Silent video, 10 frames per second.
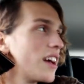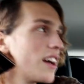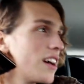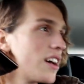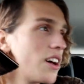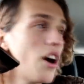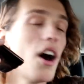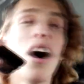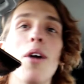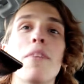until we get
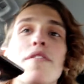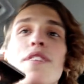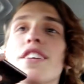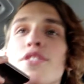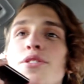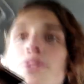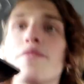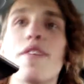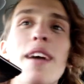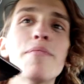home. All my friends are doing
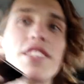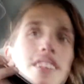family